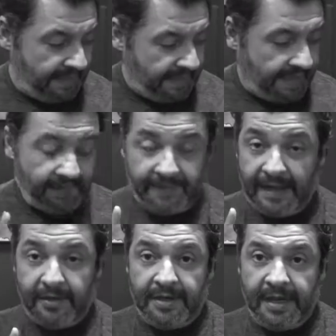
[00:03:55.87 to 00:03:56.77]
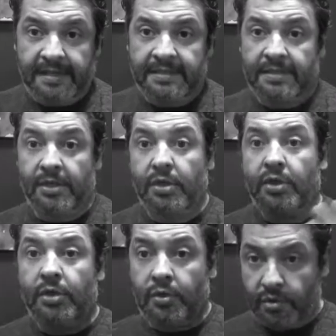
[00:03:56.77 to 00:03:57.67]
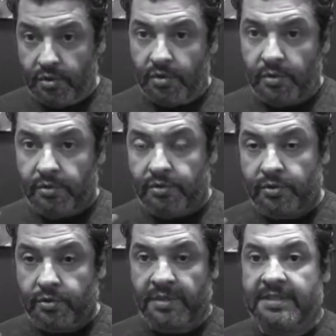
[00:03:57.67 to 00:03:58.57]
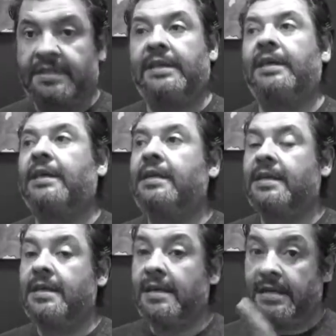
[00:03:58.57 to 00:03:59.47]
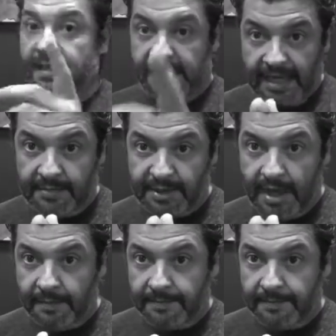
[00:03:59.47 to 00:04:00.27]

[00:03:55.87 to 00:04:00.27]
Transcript: I found at good old trusty GameStop.